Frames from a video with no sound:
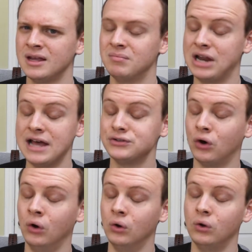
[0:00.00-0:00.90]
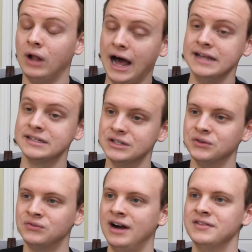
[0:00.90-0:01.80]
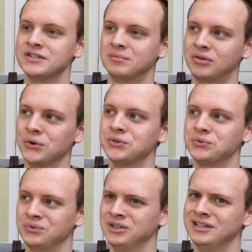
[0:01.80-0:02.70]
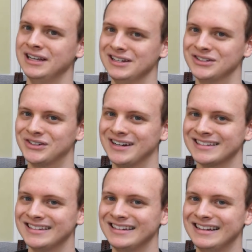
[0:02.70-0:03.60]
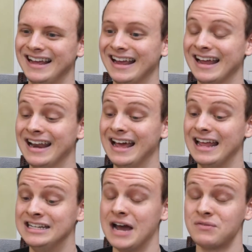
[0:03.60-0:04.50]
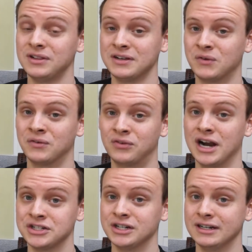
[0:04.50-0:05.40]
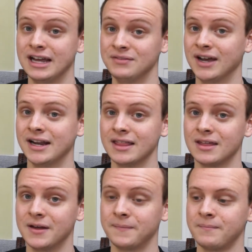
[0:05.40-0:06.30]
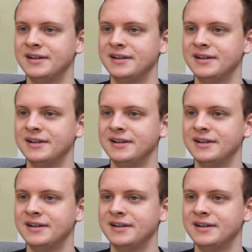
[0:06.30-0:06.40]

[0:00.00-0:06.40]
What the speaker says: but as a whole, I still find this approach really interesting and definitely refreshing, if anything.